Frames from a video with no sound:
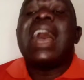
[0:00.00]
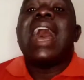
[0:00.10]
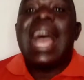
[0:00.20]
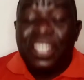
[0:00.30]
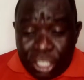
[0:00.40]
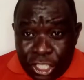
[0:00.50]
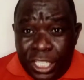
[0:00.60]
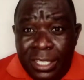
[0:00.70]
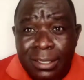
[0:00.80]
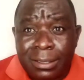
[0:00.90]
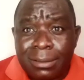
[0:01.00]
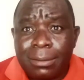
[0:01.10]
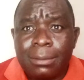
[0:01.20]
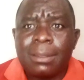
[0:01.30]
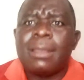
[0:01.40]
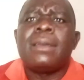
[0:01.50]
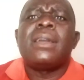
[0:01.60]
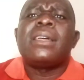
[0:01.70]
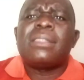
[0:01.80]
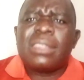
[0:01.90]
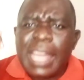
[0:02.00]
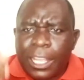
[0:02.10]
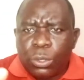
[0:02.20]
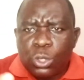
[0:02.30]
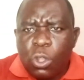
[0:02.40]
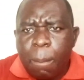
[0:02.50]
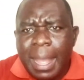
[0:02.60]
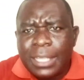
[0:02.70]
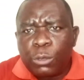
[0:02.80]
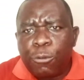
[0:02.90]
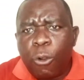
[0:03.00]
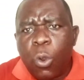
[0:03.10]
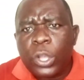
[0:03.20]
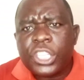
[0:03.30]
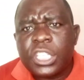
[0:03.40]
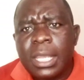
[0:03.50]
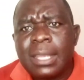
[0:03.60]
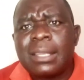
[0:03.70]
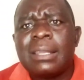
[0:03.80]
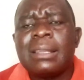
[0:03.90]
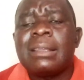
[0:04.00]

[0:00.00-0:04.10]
hygiene. Thank you so much for watching.